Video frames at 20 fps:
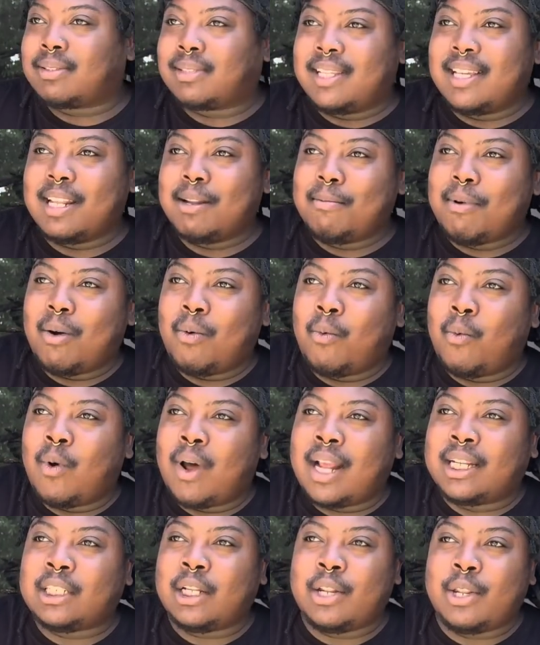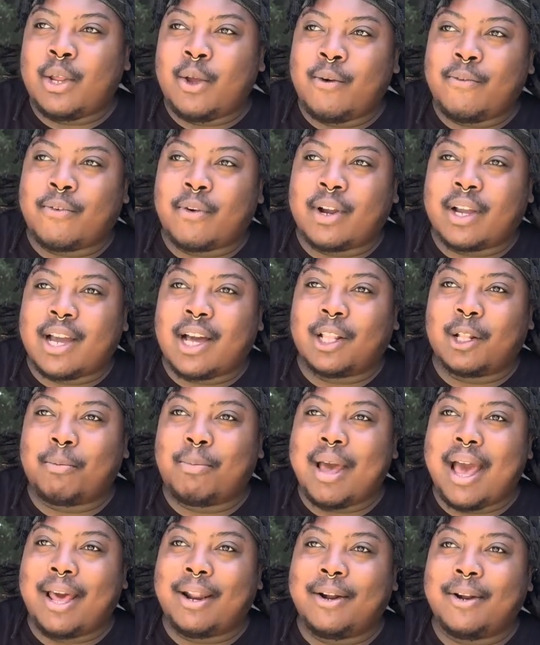thinking about what I should do for a color
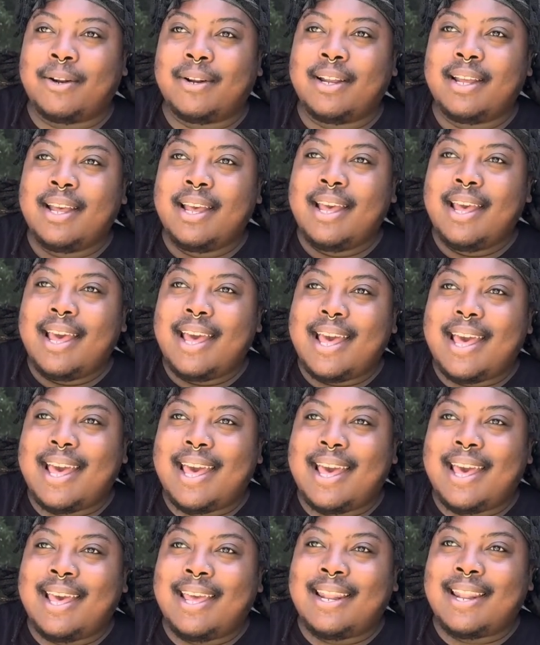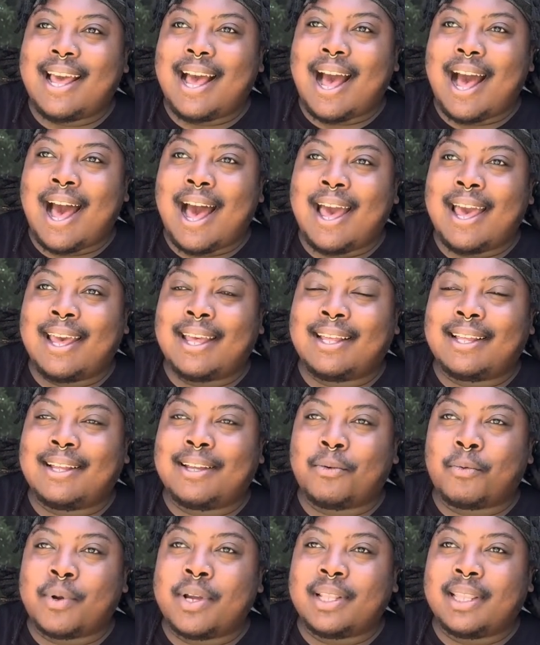pattern, and I
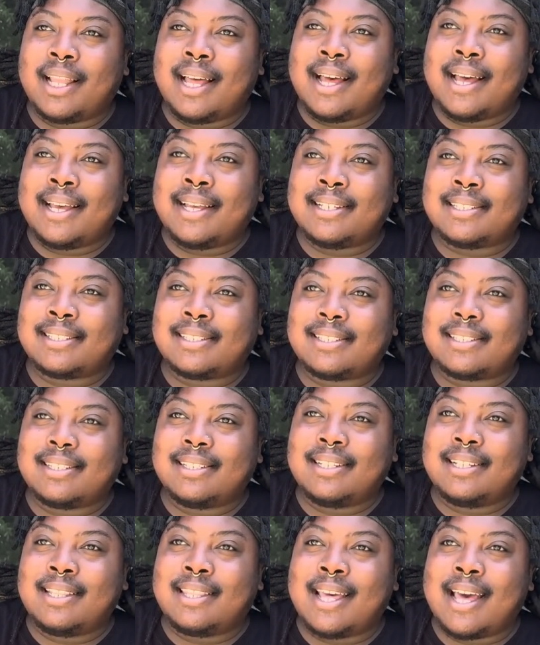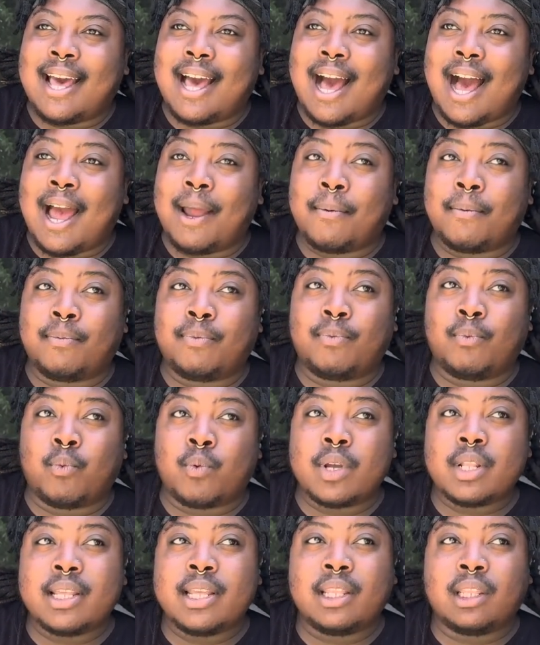realized that I
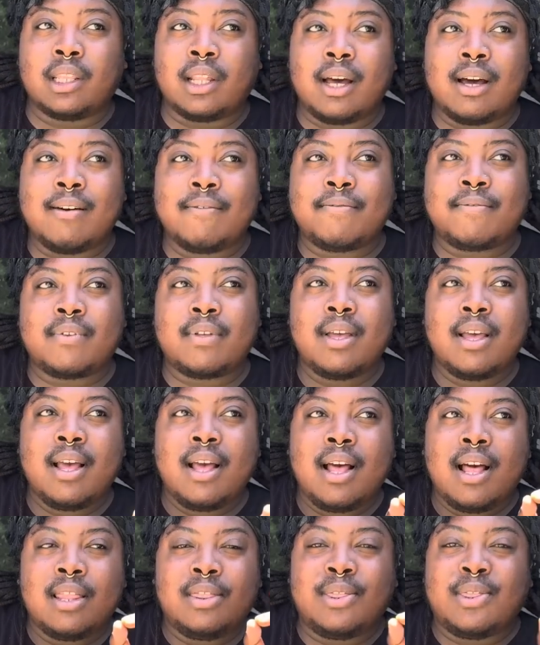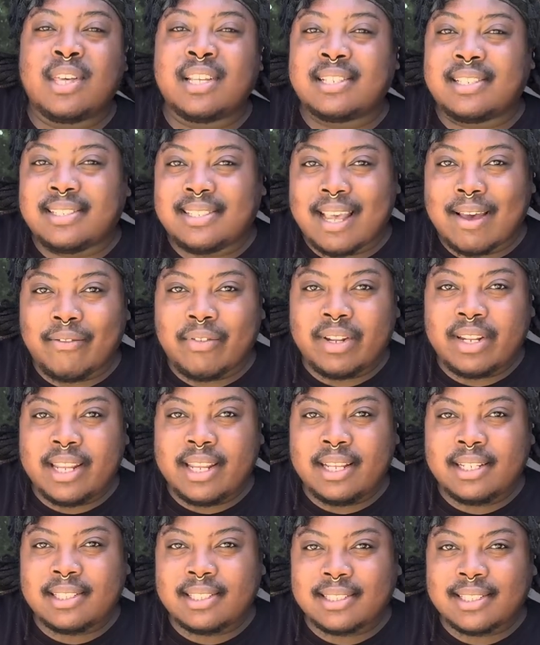really love the
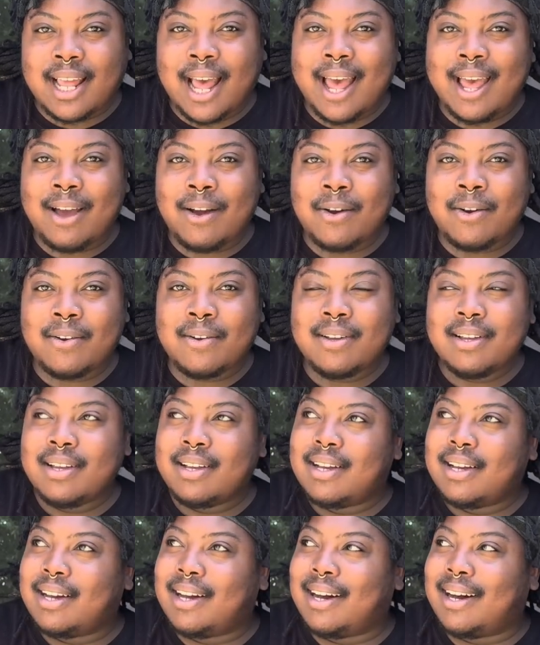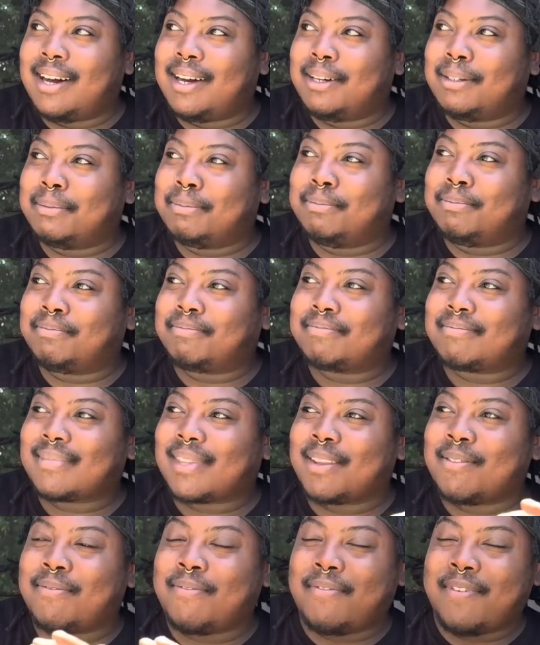70s style
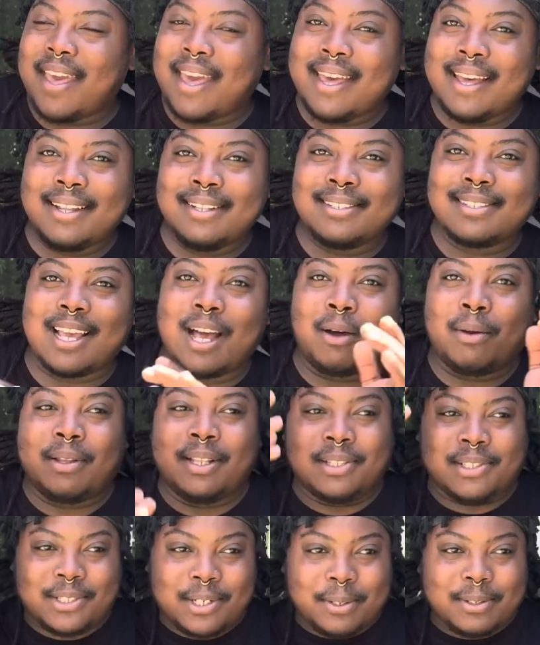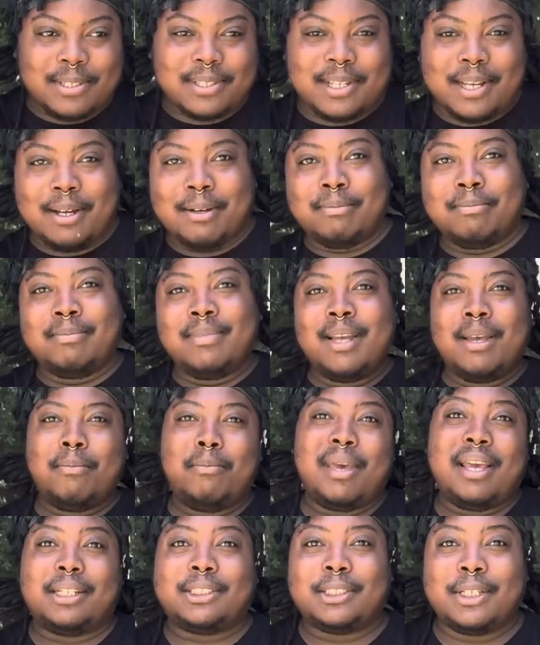vans. I'll insert some
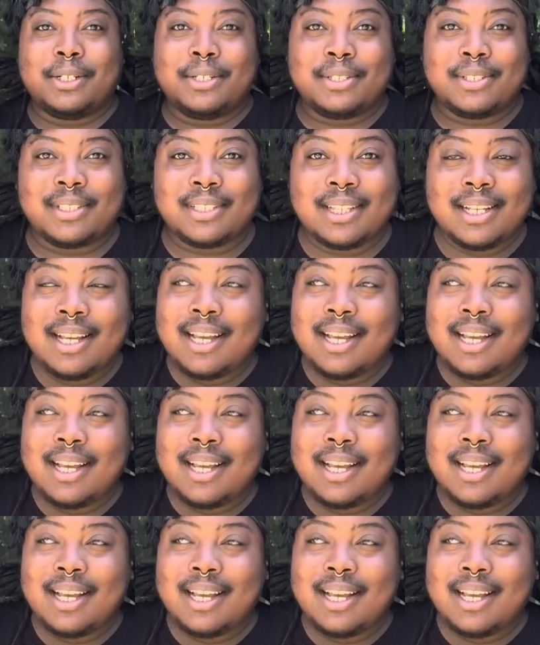pictures.